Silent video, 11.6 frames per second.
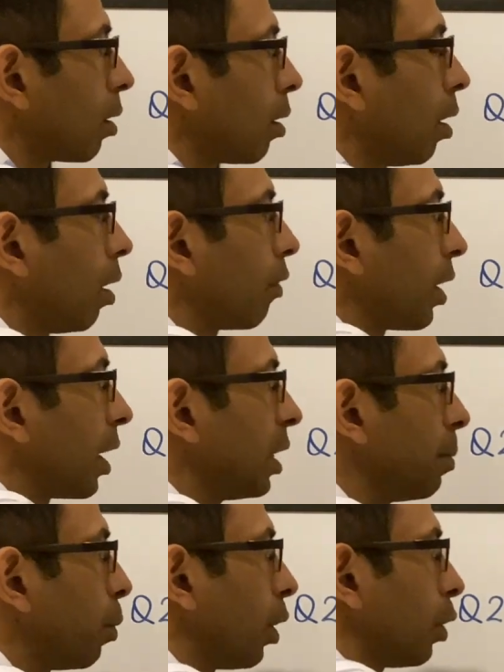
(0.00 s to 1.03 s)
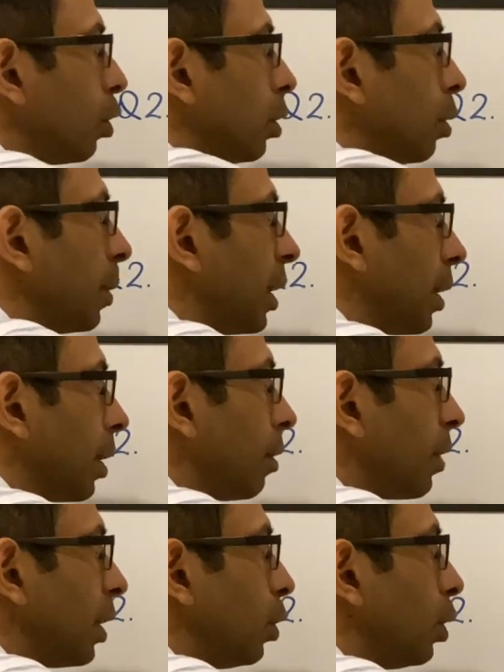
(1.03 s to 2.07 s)
of any polynomial,
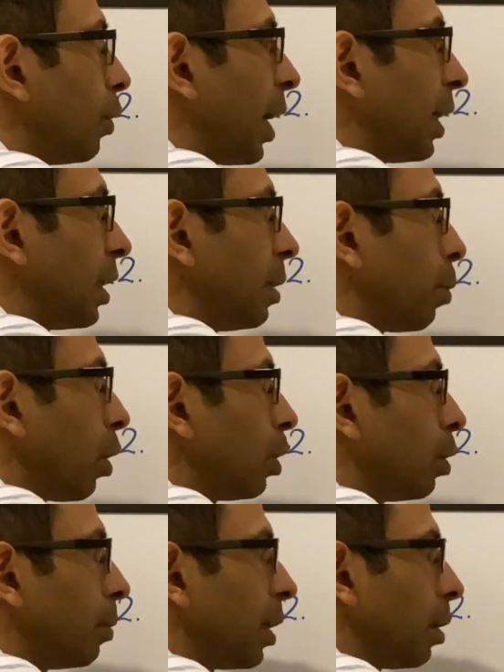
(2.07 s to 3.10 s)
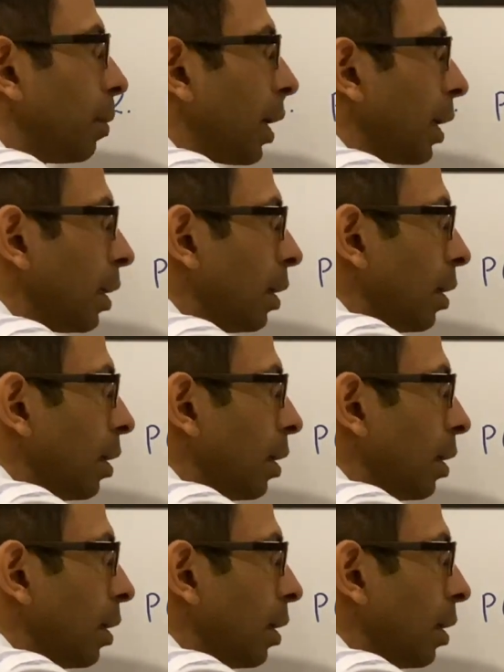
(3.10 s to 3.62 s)
when you divide any polynomial by